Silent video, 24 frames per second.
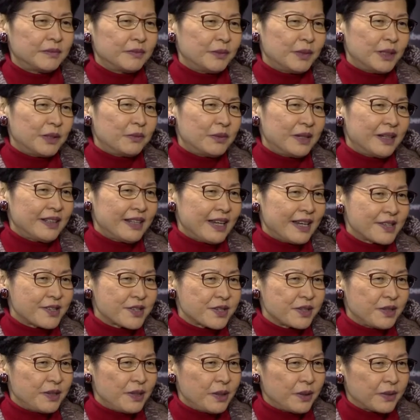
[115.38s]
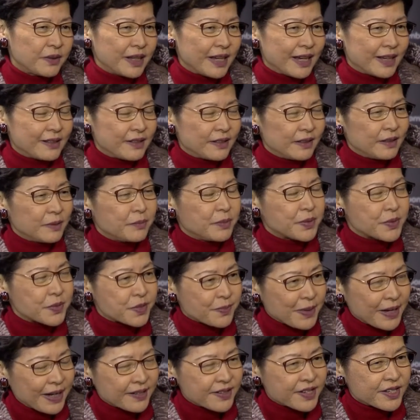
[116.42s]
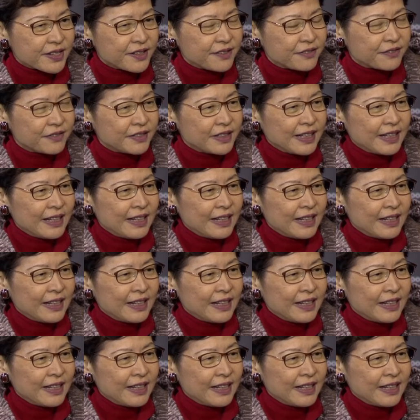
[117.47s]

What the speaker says: Well, one has to look at the perspective.